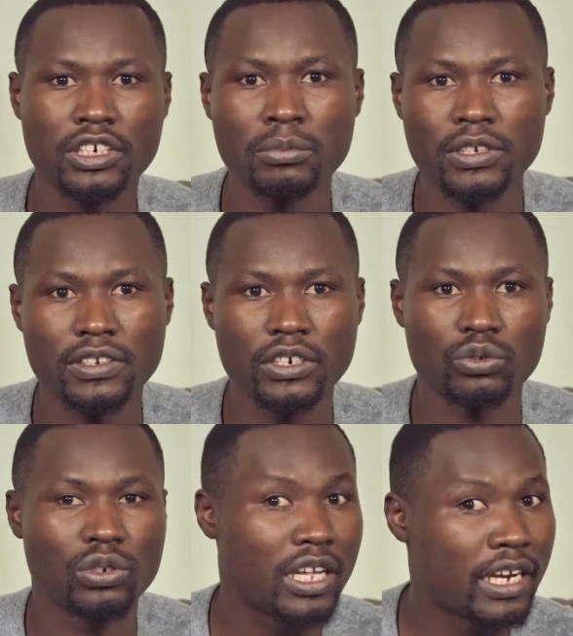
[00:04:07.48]
it means
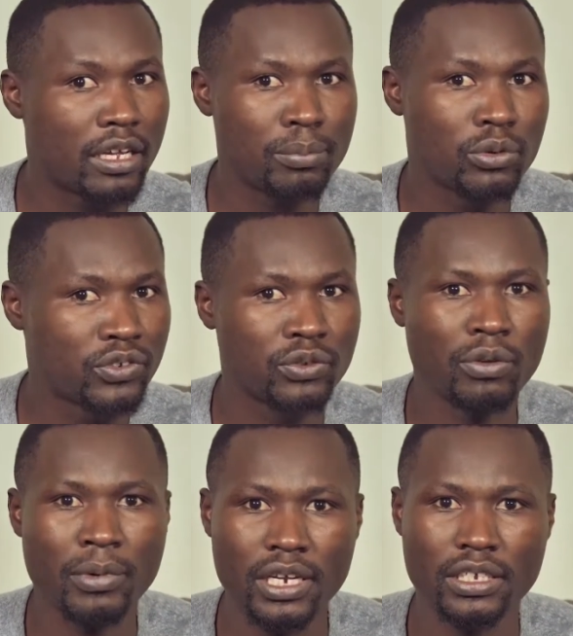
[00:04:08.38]
that you'll end up losing
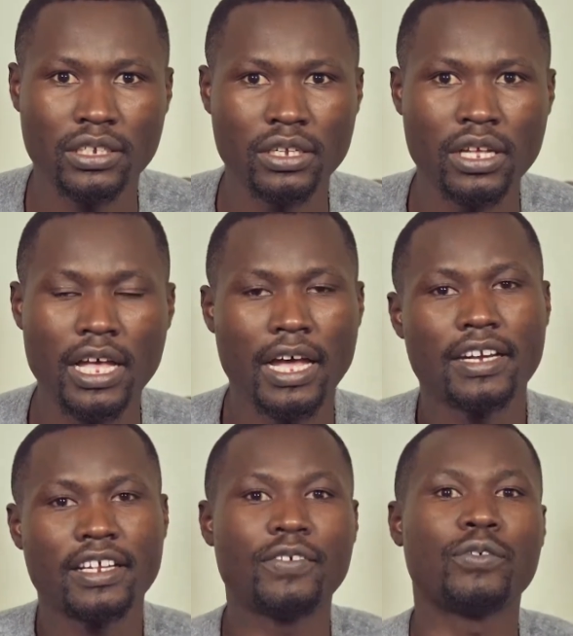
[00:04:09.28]
your money.
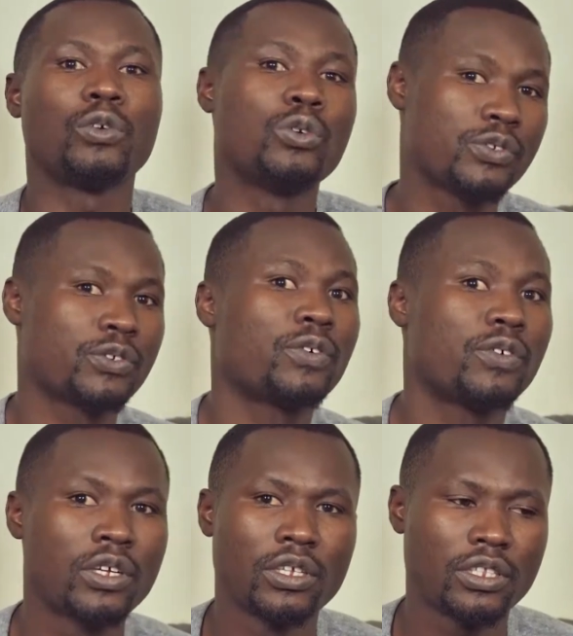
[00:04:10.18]
And if you lose
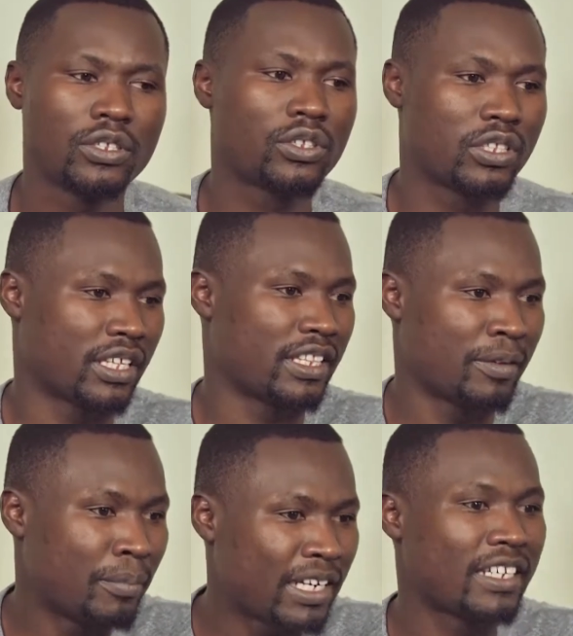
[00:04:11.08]
all
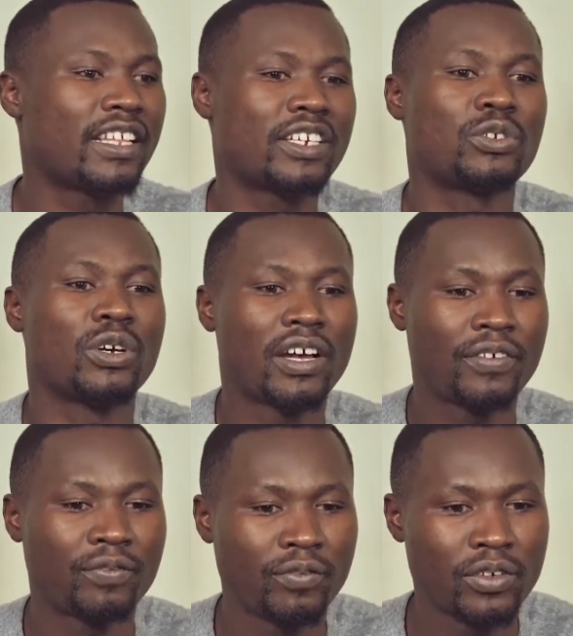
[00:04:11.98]
the money that you
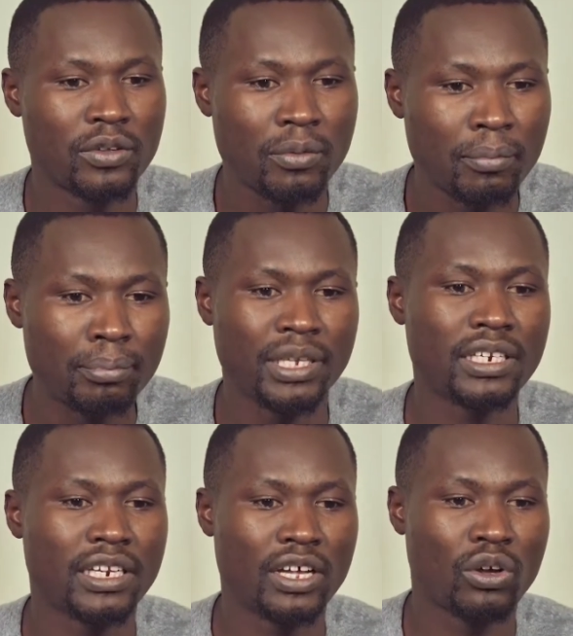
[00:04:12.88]
have
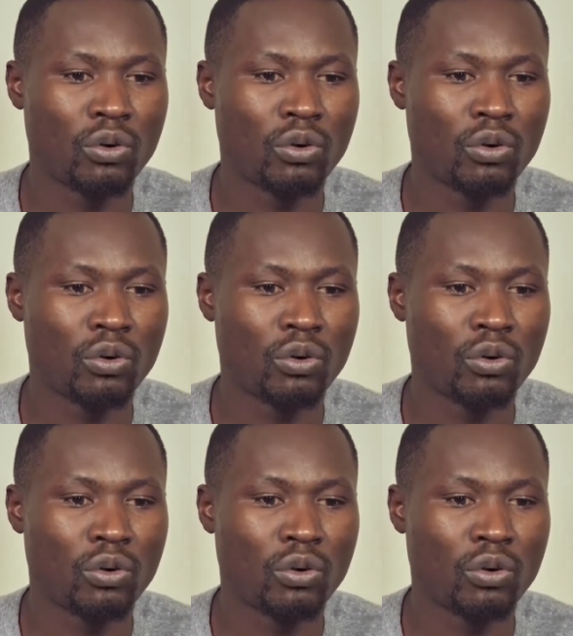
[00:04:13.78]
been